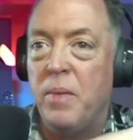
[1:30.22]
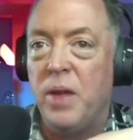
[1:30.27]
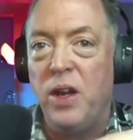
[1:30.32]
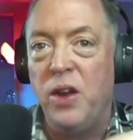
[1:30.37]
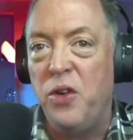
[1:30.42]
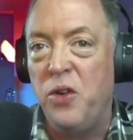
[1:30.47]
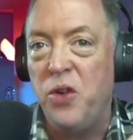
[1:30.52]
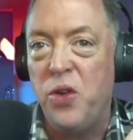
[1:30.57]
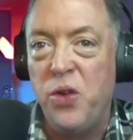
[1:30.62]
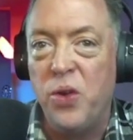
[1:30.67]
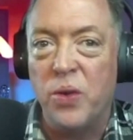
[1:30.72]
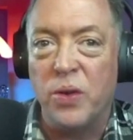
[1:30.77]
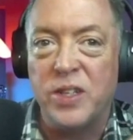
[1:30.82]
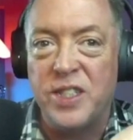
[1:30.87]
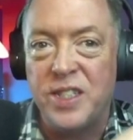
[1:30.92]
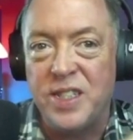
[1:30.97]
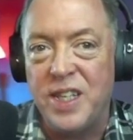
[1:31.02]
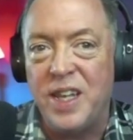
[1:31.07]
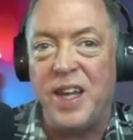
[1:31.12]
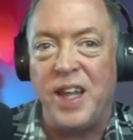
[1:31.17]
in New York
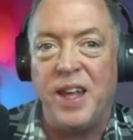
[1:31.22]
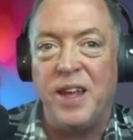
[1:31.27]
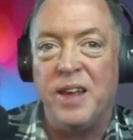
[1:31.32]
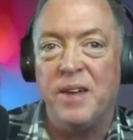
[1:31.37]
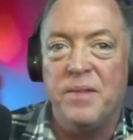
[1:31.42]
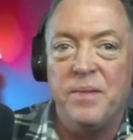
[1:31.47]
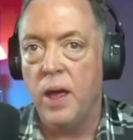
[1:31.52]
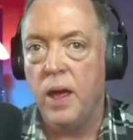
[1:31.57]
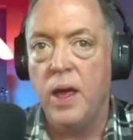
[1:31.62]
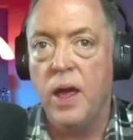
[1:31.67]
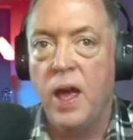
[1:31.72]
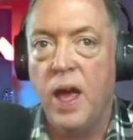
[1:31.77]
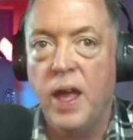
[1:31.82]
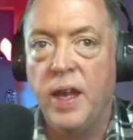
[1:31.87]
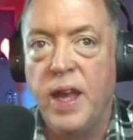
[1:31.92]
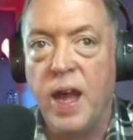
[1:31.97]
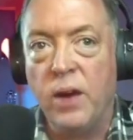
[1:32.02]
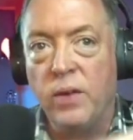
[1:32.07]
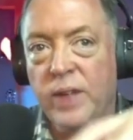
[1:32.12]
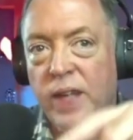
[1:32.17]
City.
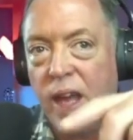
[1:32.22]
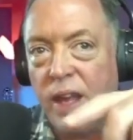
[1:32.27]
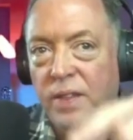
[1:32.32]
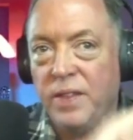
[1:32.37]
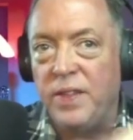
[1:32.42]
Now get